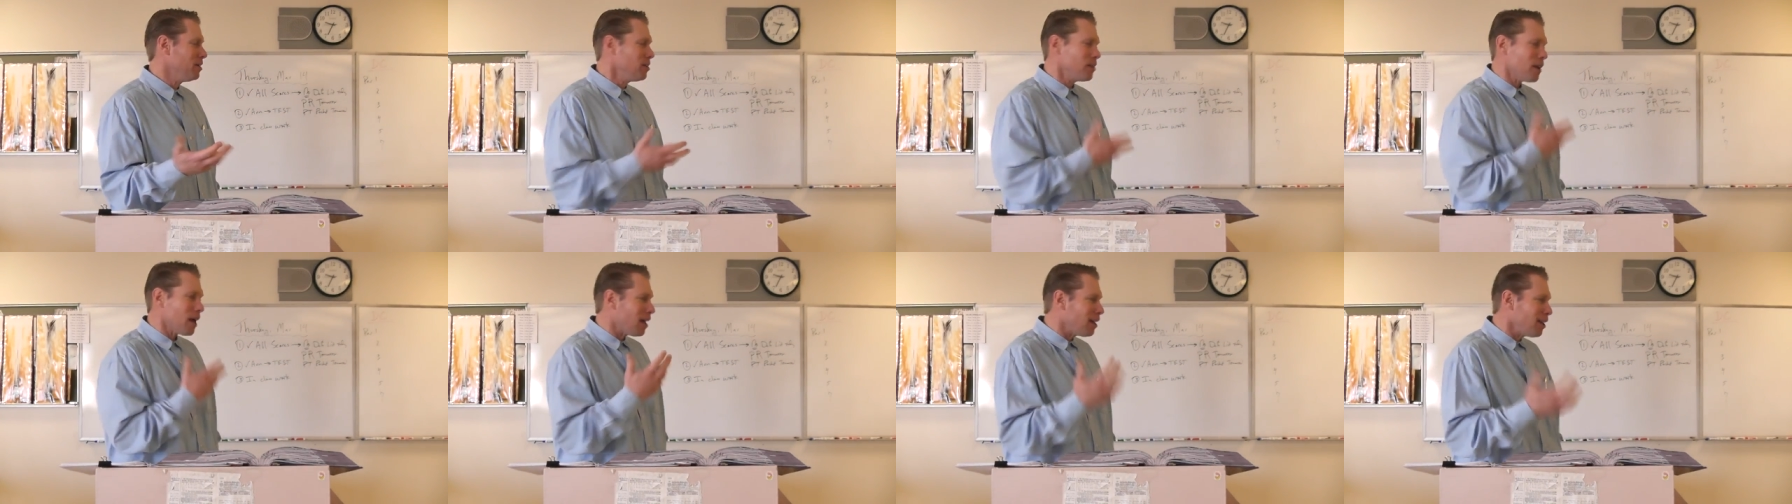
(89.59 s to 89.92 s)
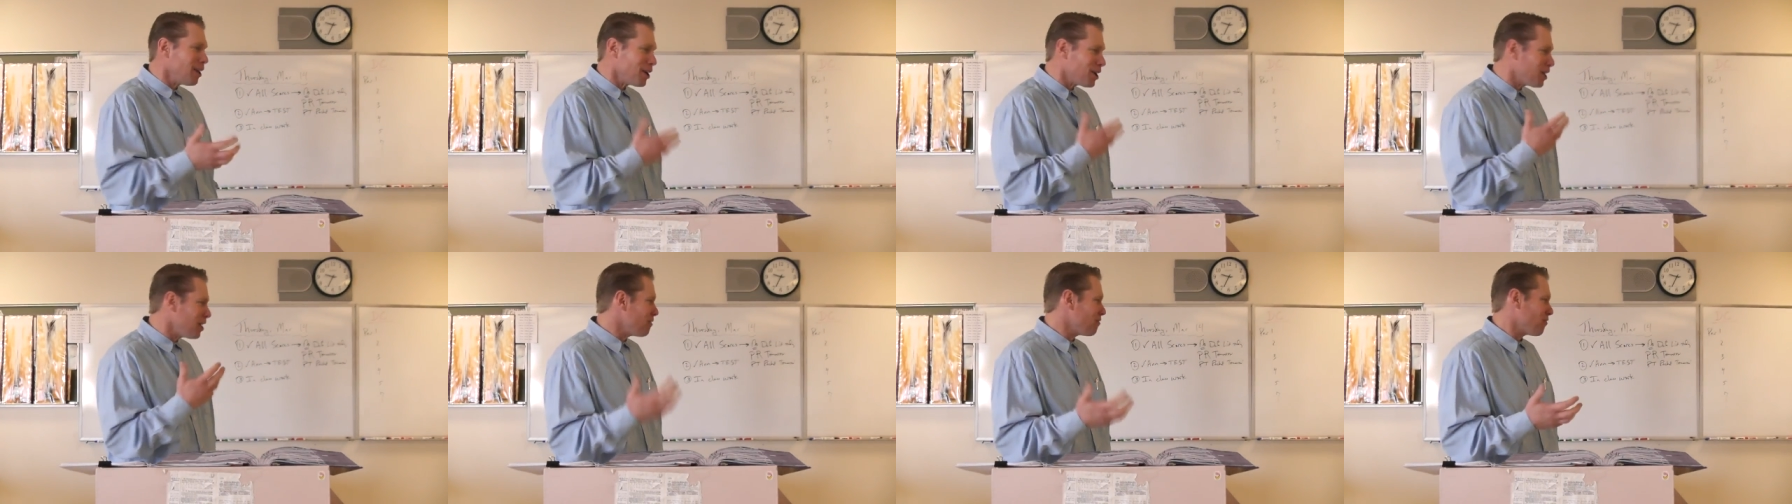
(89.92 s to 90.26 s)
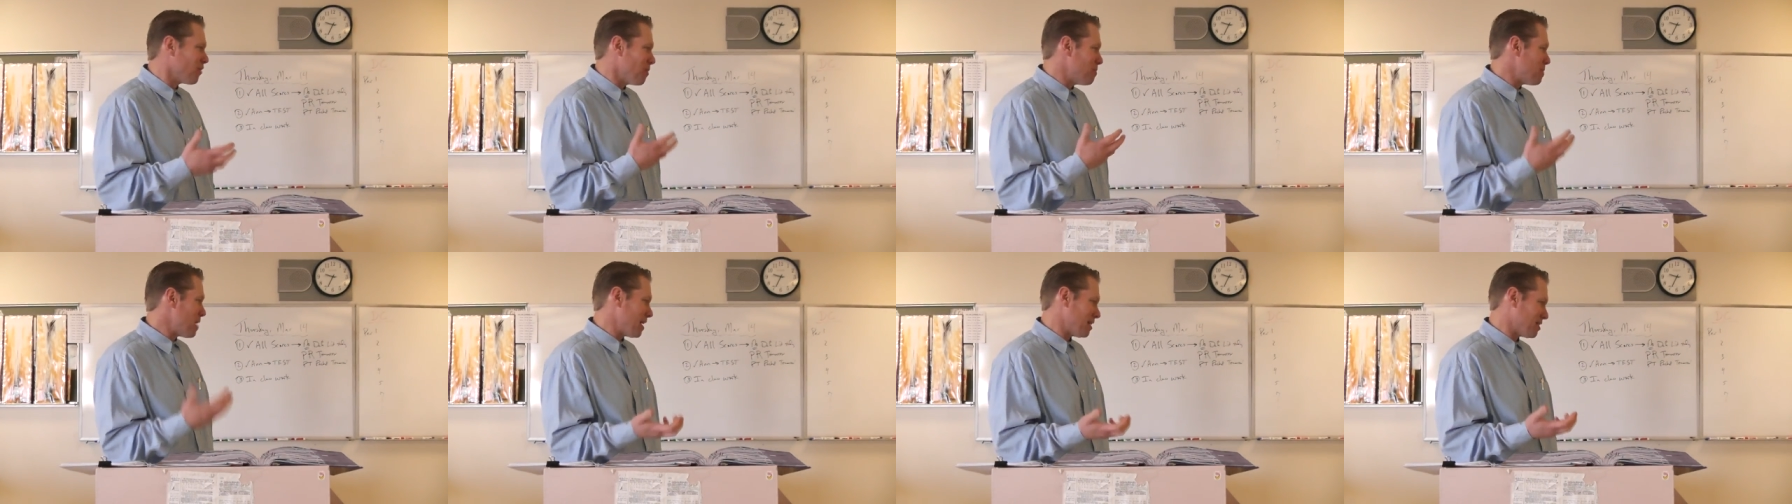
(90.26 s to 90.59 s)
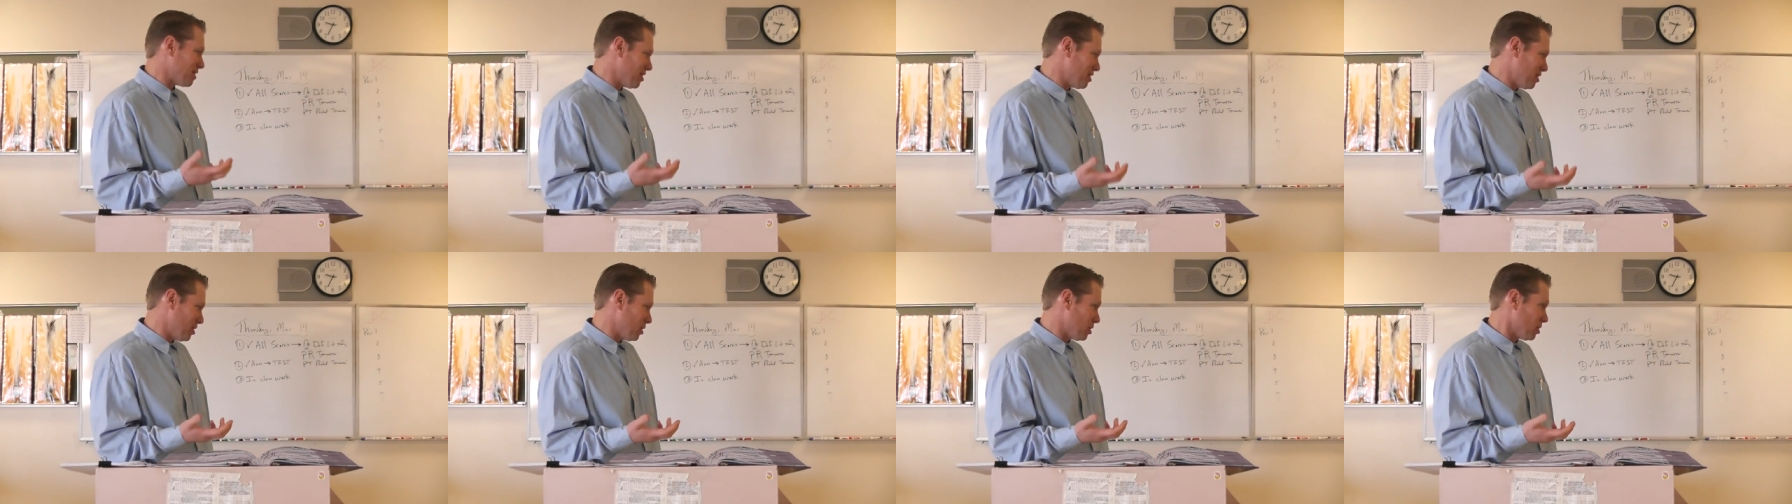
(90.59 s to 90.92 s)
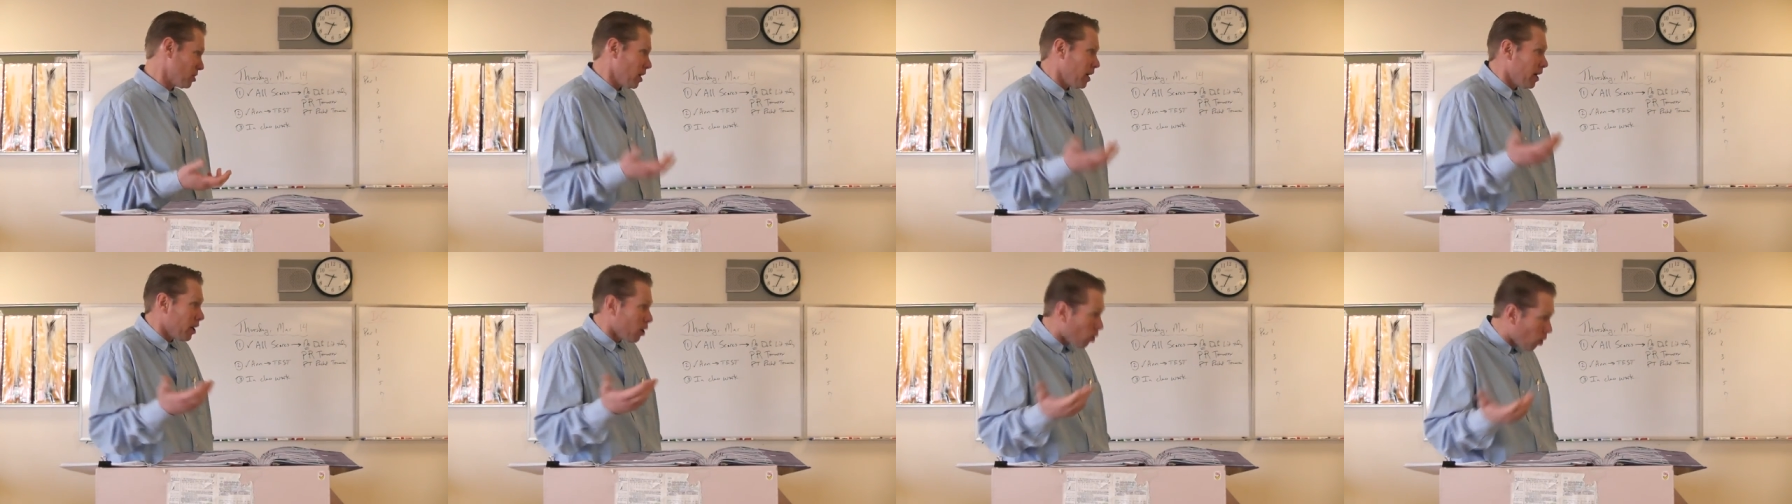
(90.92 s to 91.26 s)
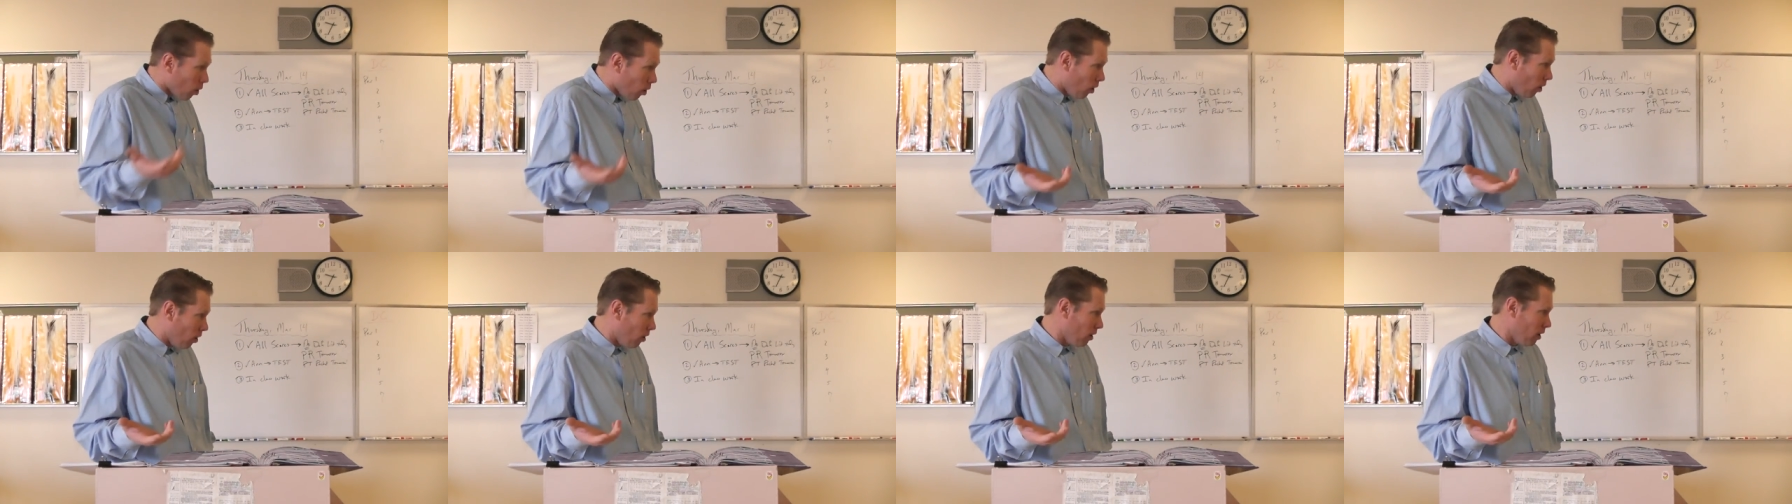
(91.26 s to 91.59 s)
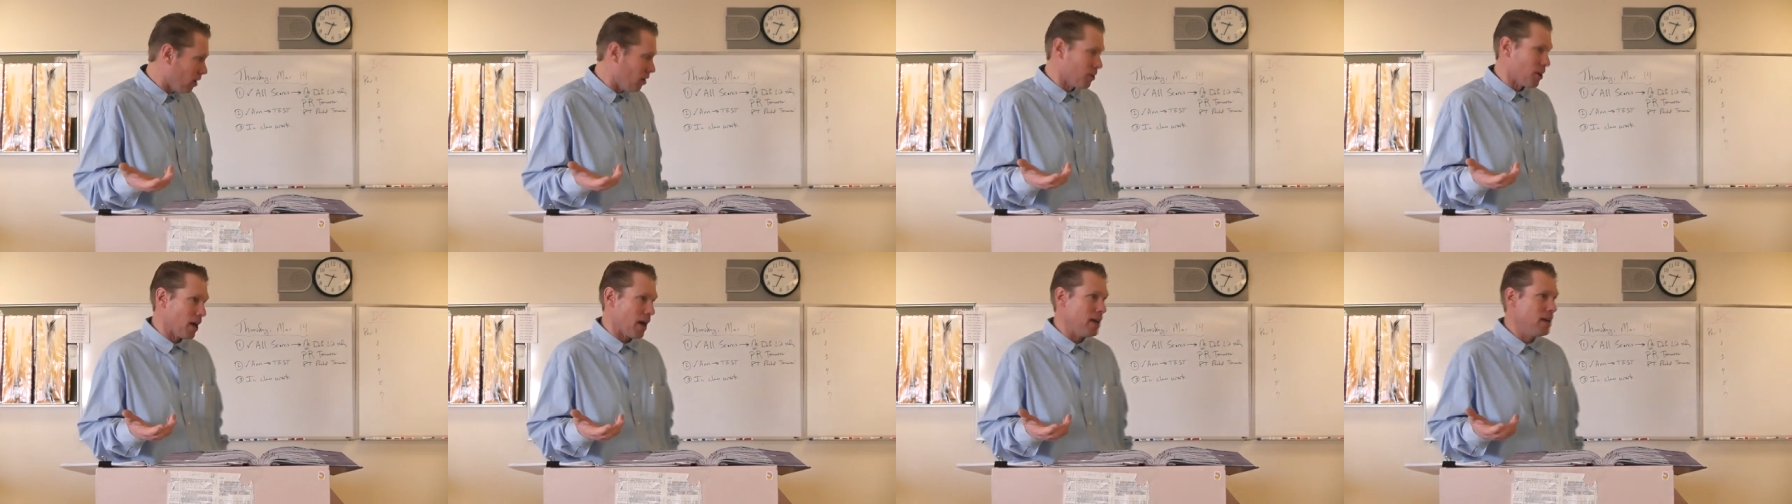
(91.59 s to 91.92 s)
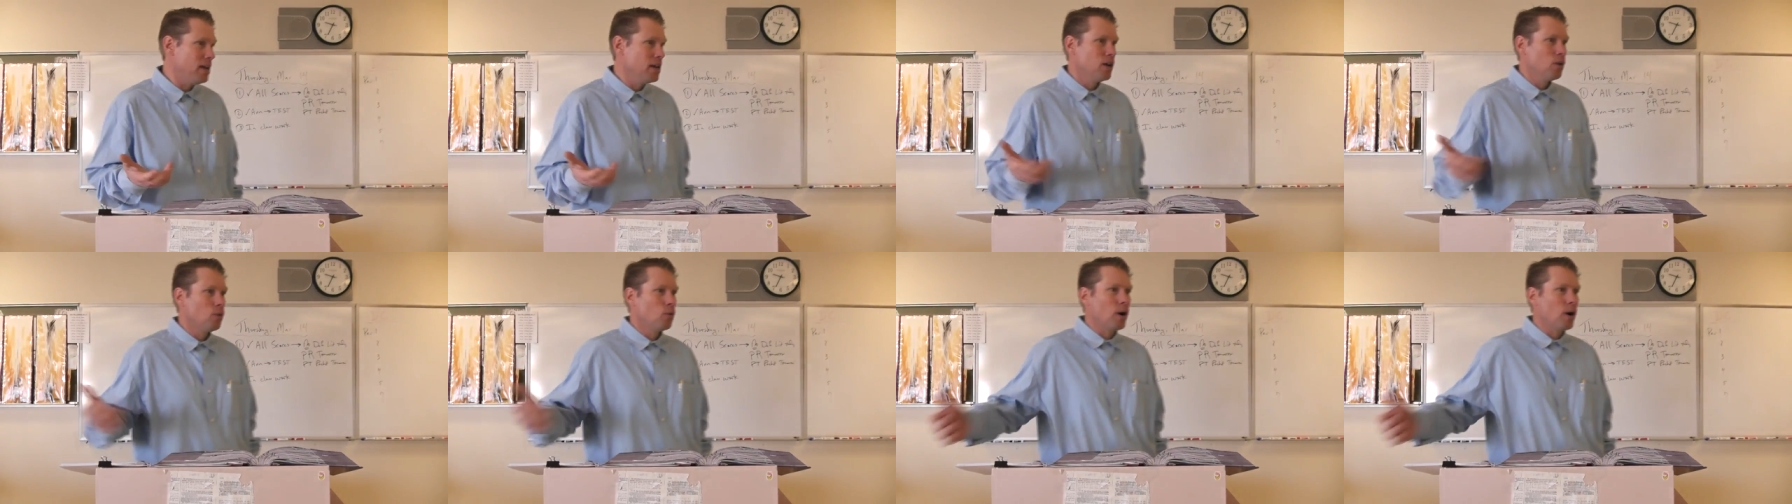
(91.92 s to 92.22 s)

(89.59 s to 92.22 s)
you're not looking for messages at all, okay?